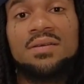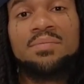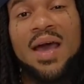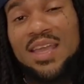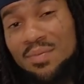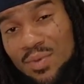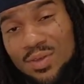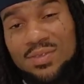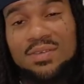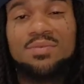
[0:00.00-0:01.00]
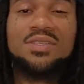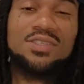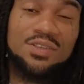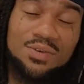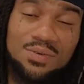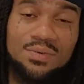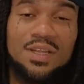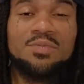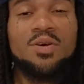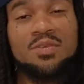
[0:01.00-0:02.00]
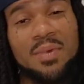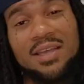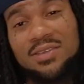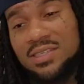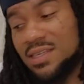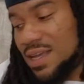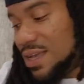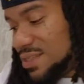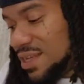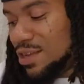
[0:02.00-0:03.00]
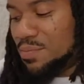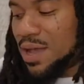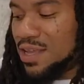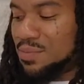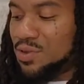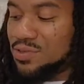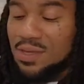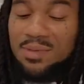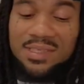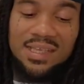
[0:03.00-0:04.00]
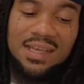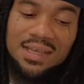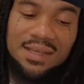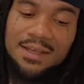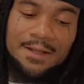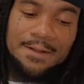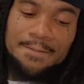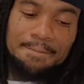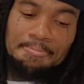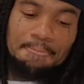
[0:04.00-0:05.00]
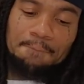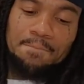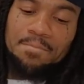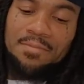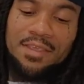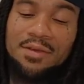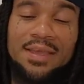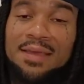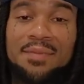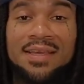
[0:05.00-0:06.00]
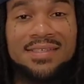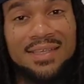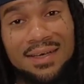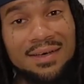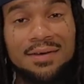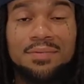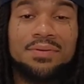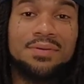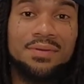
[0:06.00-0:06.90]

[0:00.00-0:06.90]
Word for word: buy your music, which is cool. They're supposed to buy your shit. I ain't saying don't buy your music. I'm just saying your gimmick is up.